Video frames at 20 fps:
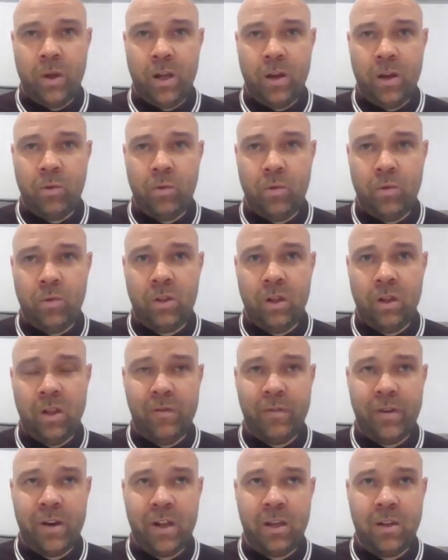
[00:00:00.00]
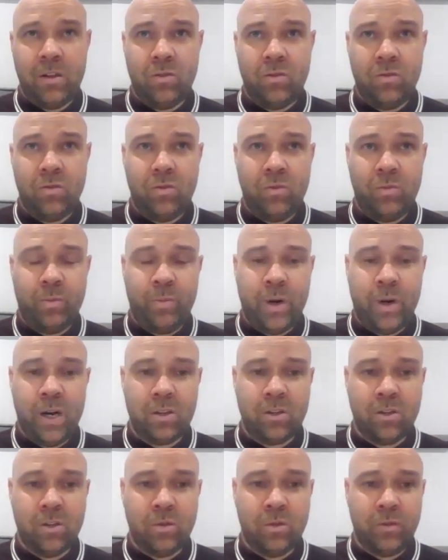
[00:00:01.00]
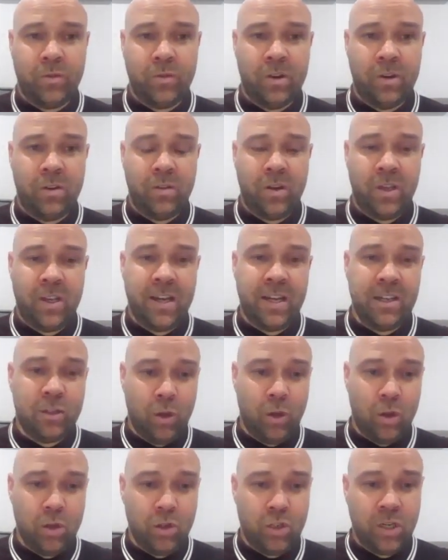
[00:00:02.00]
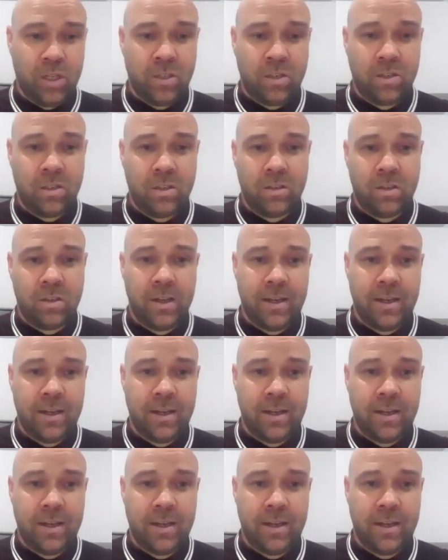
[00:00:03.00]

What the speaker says: were out delivering parcels for kids' lunches.